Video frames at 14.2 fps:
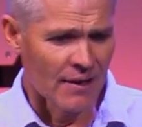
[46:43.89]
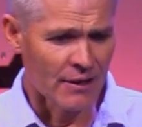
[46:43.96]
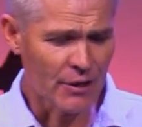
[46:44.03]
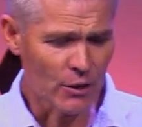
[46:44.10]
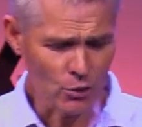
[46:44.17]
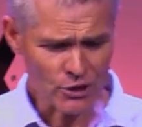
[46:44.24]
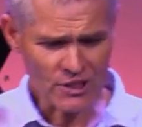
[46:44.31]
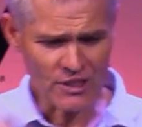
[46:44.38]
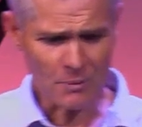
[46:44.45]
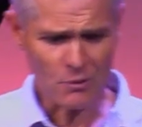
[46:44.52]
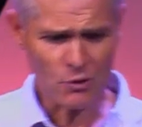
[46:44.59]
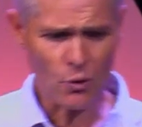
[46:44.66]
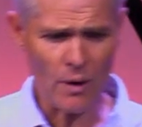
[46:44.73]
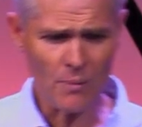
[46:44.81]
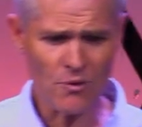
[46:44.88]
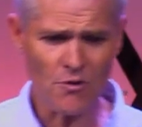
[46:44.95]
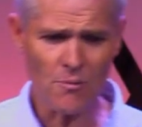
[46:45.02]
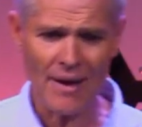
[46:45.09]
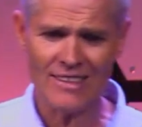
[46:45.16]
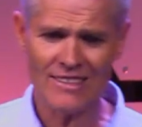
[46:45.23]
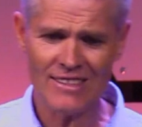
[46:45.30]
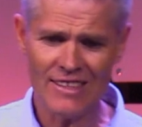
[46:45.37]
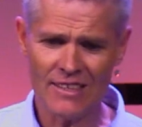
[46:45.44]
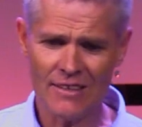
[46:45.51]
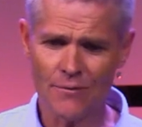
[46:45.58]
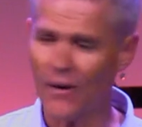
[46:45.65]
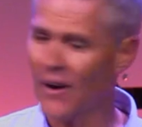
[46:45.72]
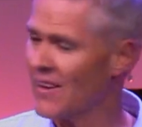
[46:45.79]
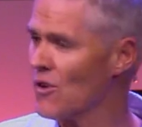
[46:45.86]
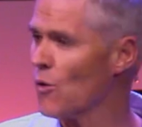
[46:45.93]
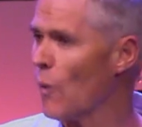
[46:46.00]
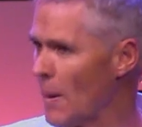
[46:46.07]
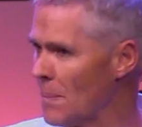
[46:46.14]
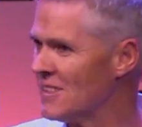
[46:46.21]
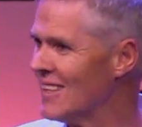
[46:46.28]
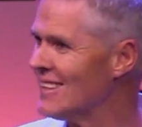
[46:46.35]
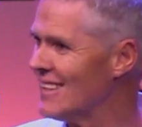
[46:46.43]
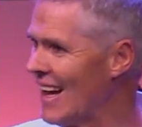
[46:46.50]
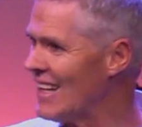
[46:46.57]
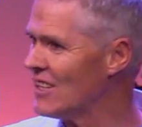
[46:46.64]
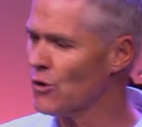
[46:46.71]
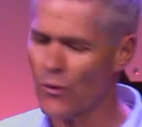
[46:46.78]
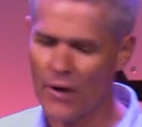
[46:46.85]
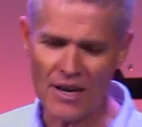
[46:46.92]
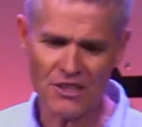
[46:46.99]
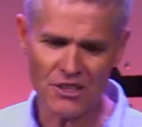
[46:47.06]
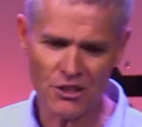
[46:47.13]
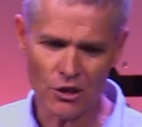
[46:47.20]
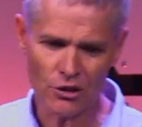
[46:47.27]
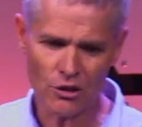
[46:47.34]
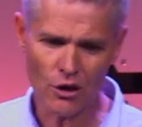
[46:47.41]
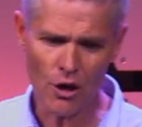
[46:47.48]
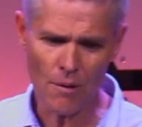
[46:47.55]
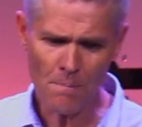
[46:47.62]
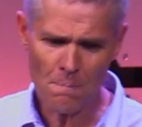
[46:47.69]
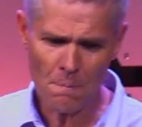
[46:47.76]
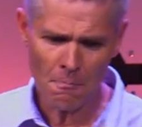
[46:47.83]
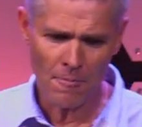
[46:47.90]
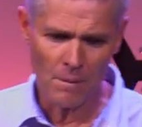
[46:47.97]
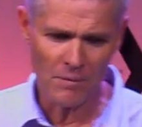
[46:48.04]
You can also subscribe to the magazine via the website at creation.com.